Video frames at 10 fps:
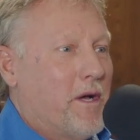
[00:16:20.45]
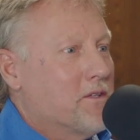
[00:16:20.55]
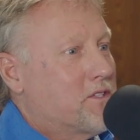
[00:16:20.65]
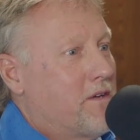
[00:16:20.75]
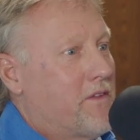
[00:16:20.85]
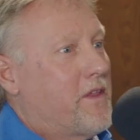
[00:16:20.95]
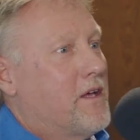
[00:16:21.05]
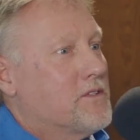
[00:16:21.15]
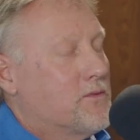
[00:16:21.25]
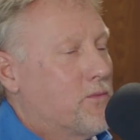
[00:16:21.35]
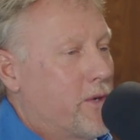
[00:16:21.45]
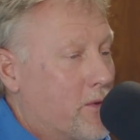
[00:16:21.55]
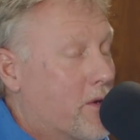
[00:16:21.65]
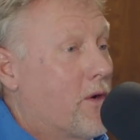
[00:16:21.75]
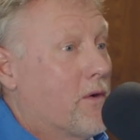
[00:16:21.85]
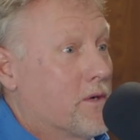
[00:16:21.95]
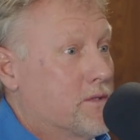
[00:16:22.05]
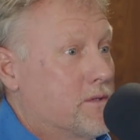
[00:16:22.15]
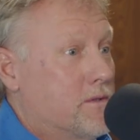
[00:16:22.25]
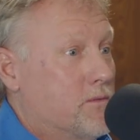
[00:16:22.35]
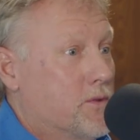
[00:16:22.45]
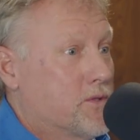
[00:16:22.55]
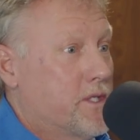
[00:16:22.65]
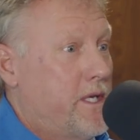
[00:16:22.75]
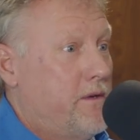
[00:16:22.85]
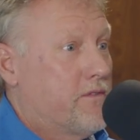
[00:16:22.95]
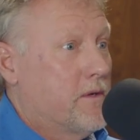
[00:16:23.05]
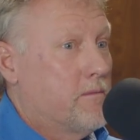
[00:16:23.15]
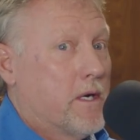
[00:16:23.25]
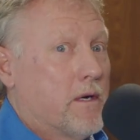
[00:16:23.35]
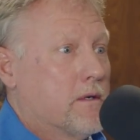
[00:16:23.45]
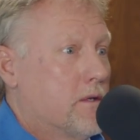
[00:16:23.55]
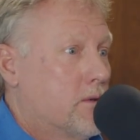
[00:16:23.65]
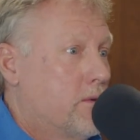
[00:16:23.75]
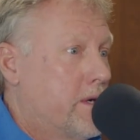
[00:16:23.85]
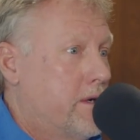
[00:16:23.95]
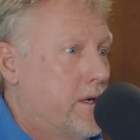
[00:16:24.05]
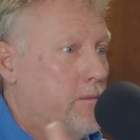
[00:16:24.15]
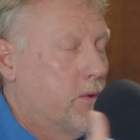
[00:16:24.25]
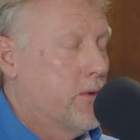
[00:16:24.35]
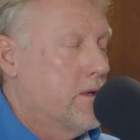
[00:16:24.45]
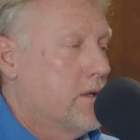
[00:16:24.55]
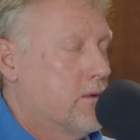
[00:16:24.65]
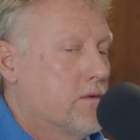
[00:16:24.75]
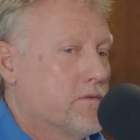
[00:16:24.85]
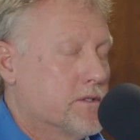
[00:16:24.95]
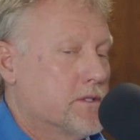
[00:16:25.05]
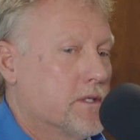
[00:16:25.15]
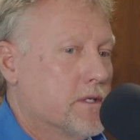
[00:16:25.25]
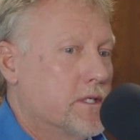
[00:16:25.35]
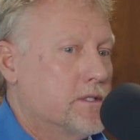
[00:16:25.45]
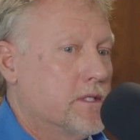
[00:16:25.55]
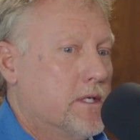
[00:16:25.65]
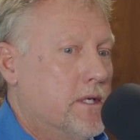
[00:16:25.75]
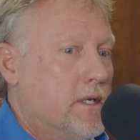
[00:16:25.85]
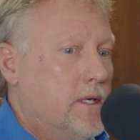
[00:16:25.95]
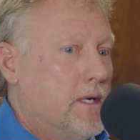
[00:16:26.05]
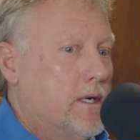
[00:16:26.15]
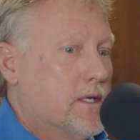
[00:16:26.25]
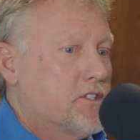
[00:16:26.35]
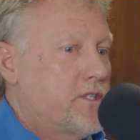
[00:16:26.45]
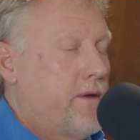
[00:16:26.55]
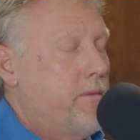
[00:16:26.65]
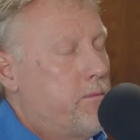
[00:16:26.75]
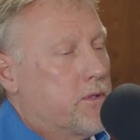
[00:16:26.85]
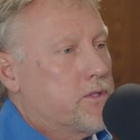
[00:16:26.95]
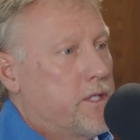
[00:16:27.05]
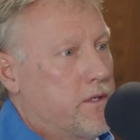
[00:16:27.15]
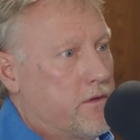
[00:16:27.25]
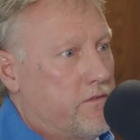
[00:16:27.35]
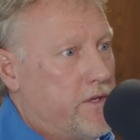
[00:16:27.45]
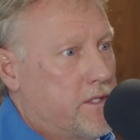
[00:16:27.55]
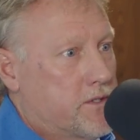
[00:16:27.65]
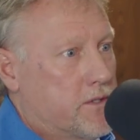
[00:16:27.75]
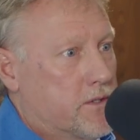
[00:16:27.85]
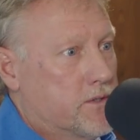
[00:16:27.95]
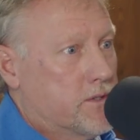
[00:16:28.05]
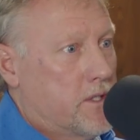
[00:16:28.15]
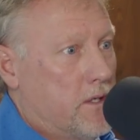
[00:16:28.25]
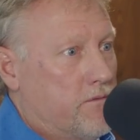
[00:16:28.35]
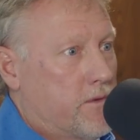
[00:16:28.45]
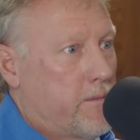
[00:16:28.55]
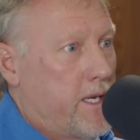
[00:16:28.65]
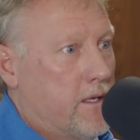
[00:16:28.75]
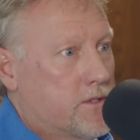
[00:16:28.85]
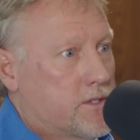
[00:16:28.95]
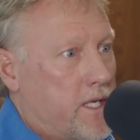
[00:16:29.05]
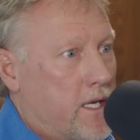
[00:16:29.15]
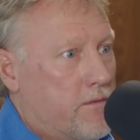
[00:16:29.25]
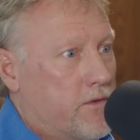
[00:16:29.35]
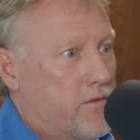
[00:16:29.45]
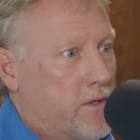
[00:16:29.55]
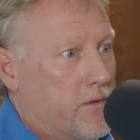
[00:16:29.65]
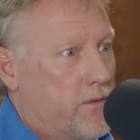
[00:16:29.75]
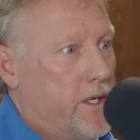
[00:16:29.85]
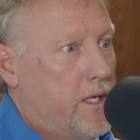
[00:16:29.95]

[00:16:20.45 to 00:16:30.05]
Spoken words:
About 7,000 rental cars we'll see from our local airport and local facilities. 70% of the visitors come from outside of the Front